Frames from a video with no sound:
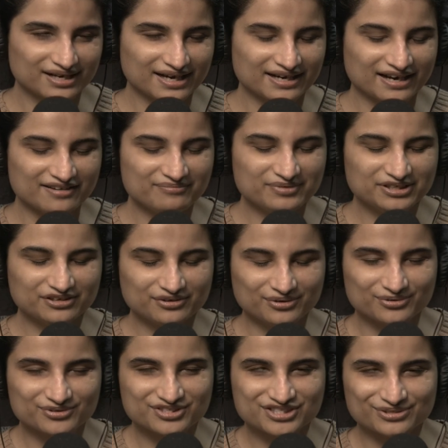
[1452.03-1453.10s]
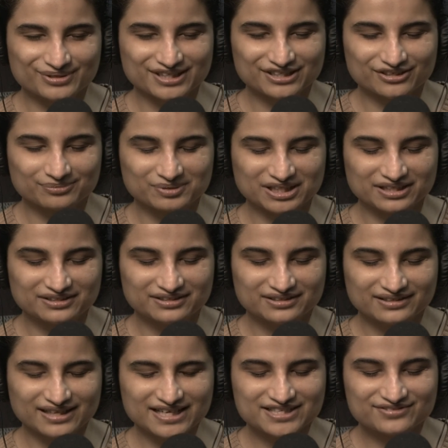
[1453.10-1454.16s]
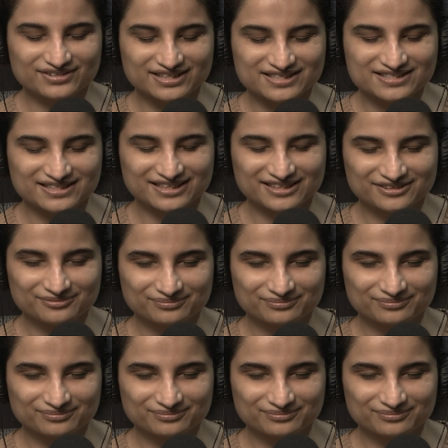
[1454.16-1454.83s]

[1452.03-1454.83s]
And I've been your host, Joeita Gupta. Thanks for listening.